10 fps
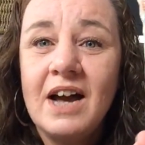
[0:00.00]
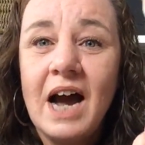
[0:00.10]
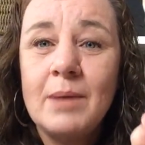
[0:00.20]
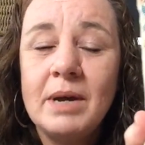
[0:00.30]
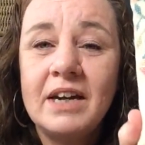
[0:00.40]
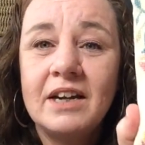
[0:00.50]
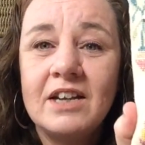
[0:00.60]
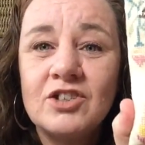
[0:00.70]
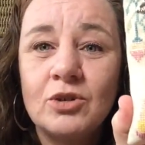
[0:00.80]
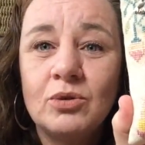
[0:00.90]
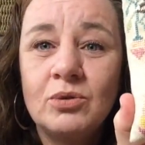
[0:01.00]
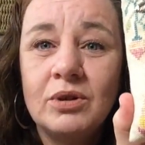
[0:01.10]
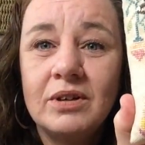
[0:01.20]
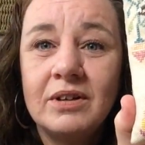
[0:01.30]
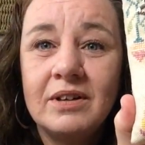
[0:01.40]
I made it into
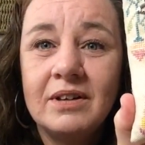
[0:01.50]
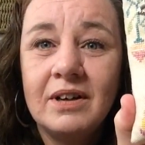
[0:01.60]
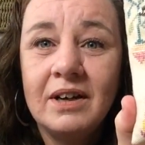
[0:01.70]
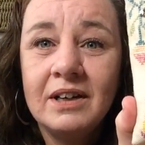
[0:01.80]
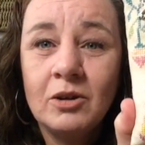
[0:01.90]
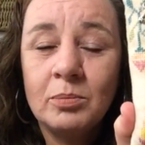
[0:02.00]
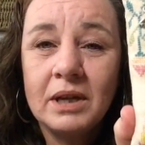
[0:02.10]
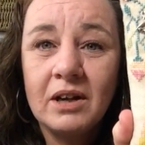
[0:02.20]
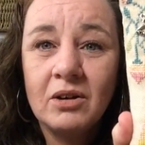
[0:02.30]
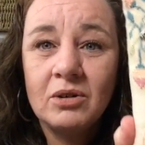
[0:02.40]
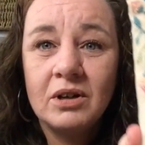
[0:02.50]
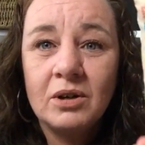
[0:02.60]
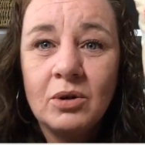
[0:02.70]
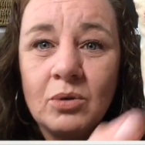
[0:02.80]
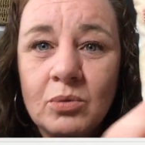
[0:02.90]
a little pillow
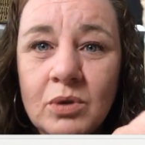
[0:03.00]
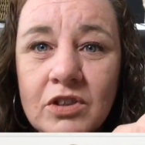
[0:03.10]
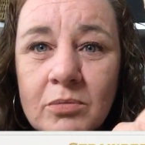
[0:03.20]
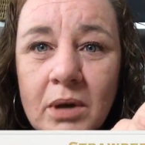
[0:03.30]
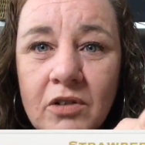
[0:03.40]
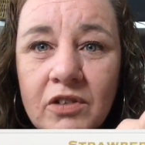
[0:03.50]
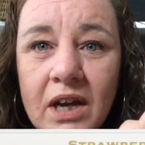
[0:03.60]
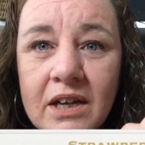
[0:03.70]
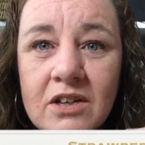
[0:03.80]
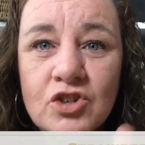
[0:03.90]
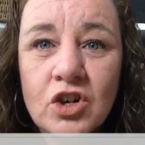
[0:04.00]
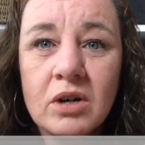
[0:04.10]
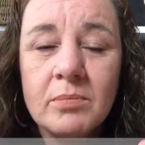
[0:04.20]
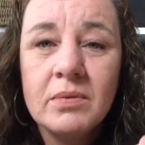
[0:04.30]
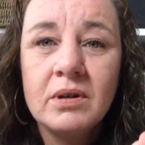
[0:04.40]
with a butterfly
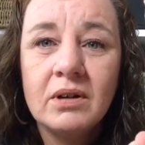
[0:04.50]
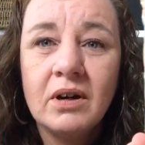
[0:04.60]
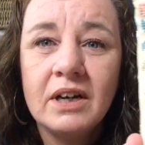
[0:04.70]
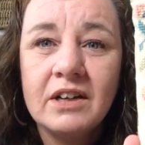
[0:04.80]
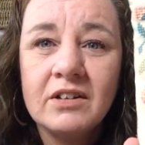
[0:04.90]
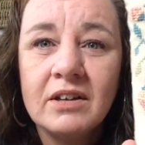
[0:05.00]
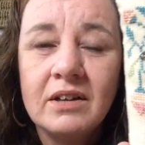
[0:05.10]
charm on it.